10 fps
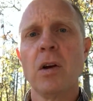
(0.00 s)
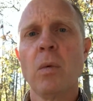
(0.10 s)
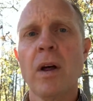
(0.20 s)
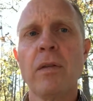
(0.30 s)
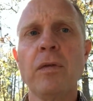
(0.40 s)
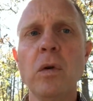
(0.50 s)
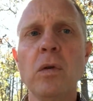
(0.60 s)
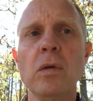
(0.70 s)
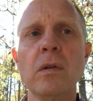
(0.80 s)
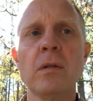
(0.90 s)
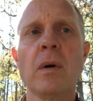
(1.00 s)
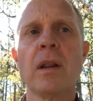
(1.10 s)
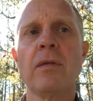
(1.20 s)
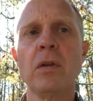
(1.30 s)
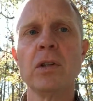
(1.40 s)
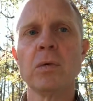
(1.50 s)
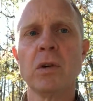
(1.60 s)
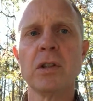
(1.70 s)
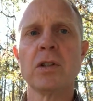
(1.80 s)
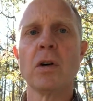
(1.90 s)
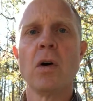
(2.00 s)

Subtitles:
While the foolish ones